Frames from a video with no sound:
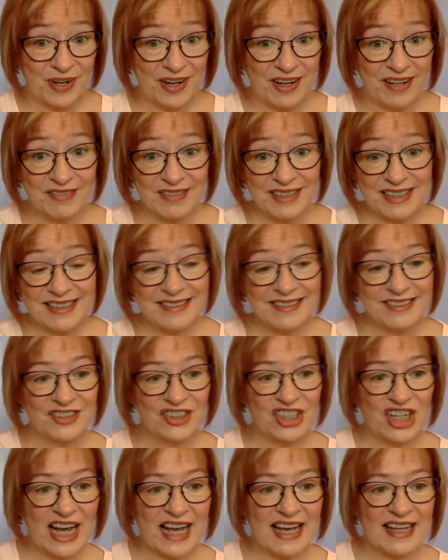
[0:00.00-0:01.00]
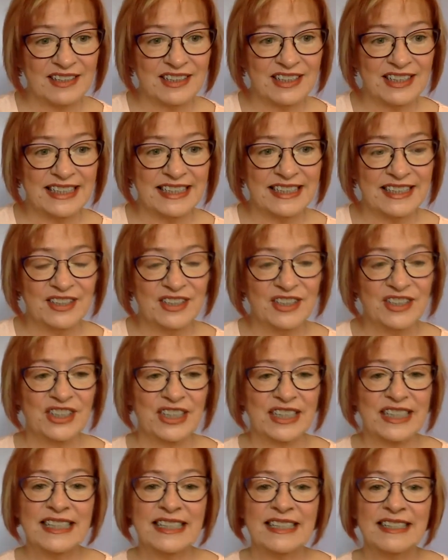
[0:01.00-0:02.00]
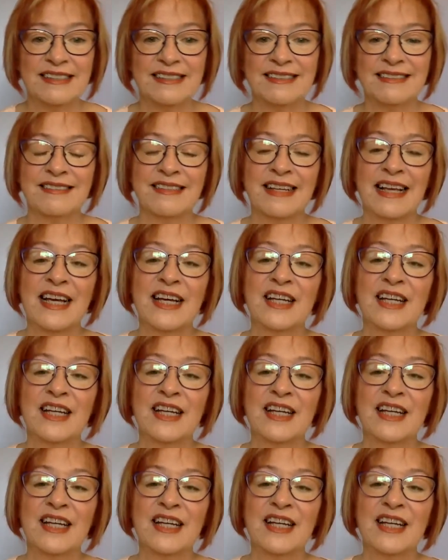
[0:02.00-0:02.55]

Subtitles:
of this challenge is